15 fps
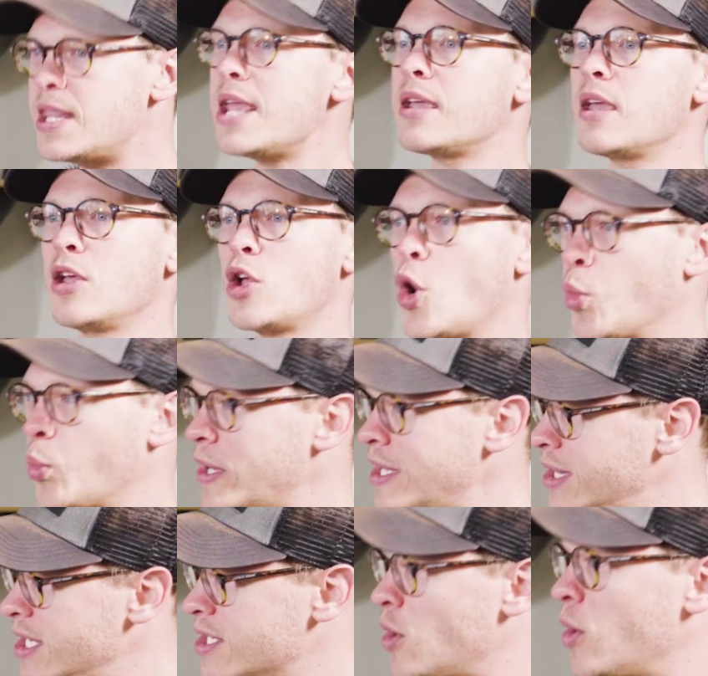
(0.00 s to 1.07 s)
they can go
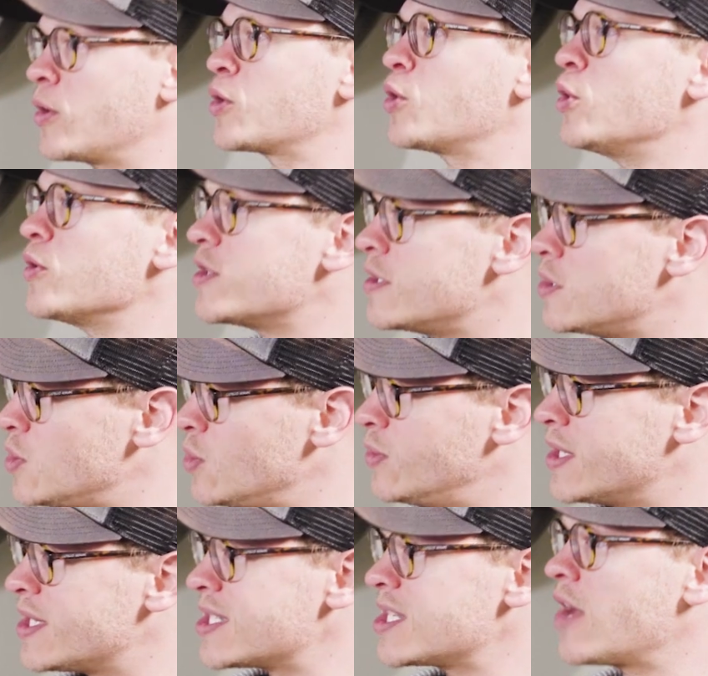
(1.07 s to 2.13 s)
read these articles and do
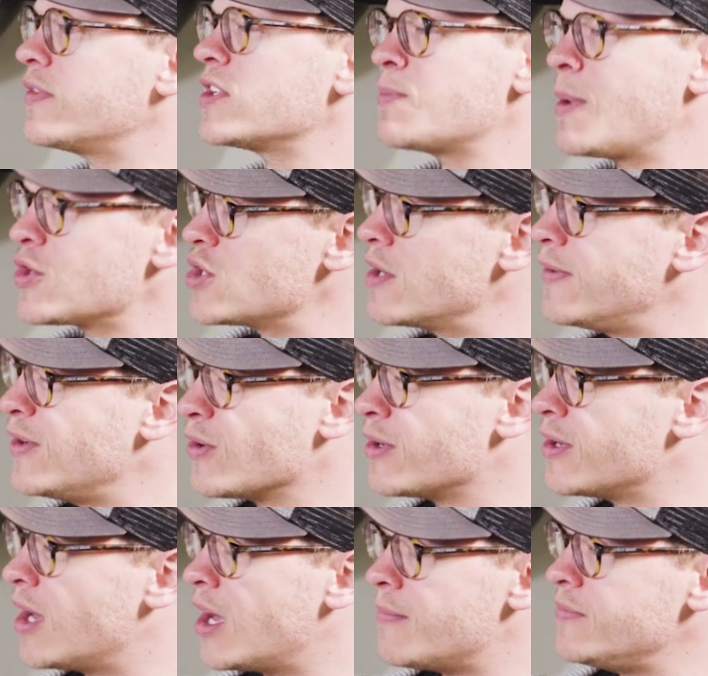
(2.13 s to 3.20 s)
this stuff, especially if you're
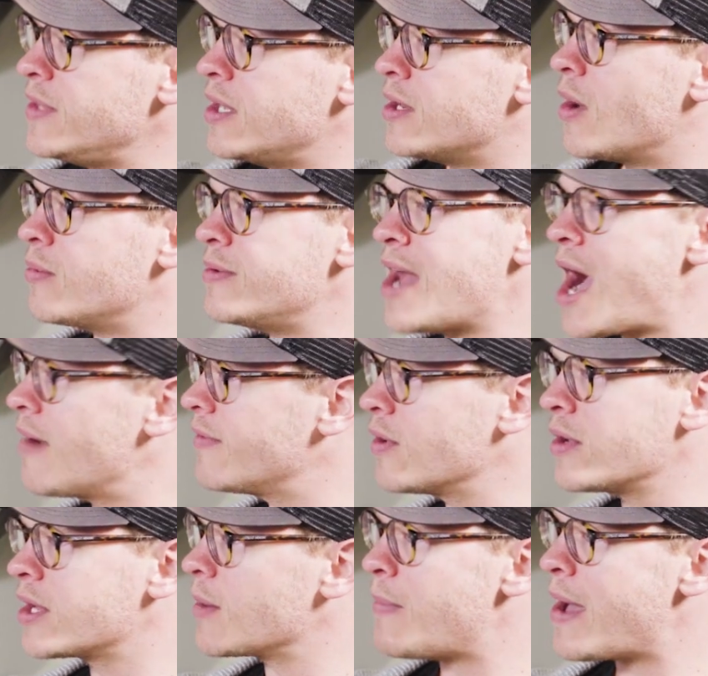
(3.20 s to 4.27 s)
in a, not
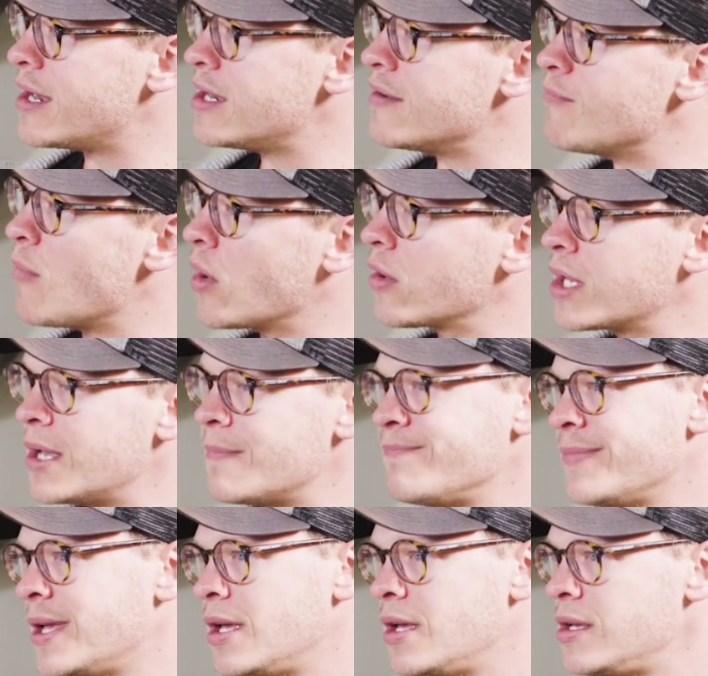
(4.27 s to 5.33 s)
very competitive market.
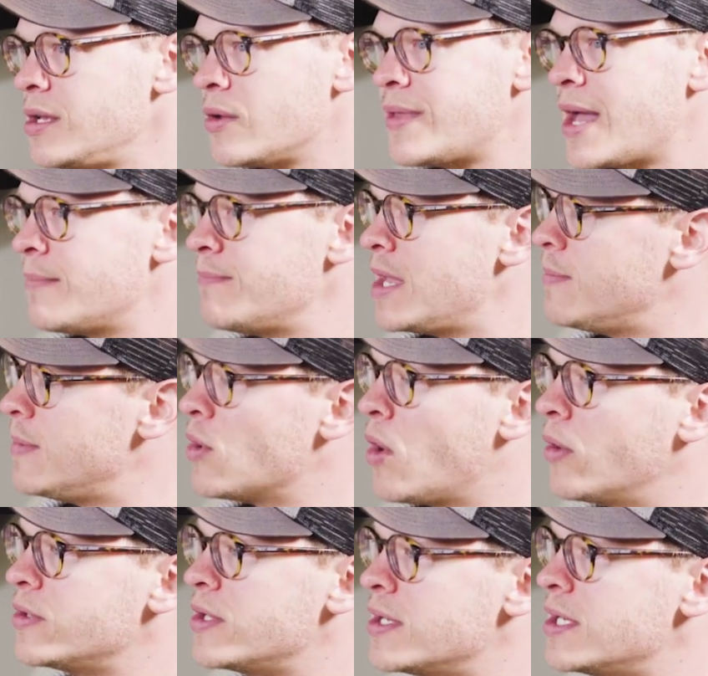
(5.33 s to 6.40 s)
That may be
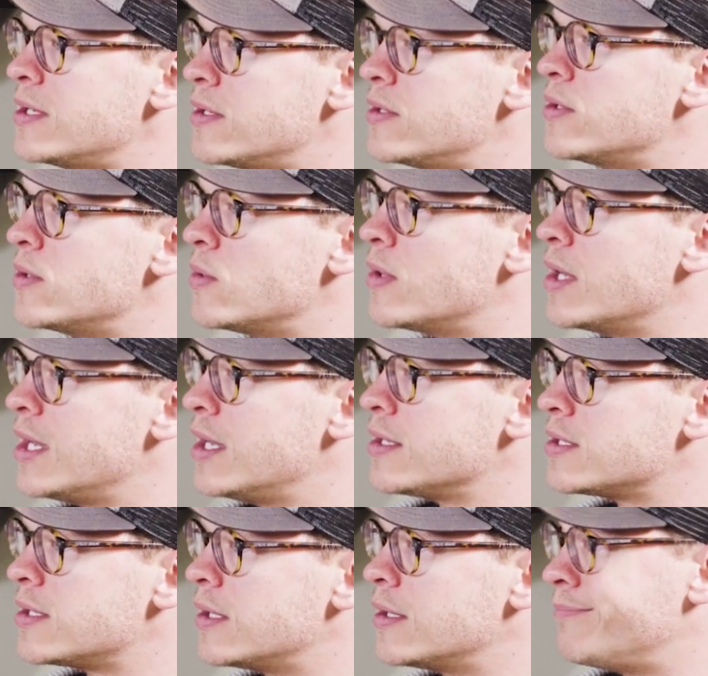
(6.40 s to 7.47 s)
all you need to do
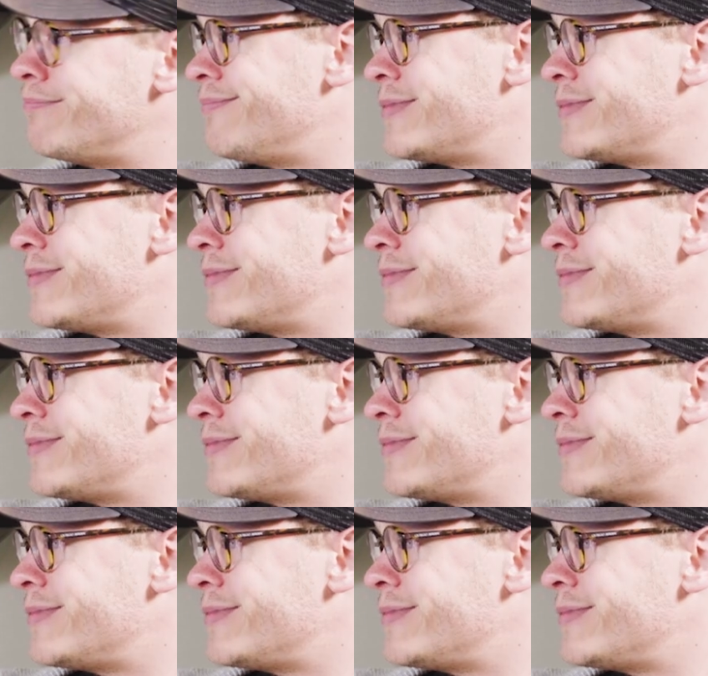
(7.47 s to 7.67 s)
to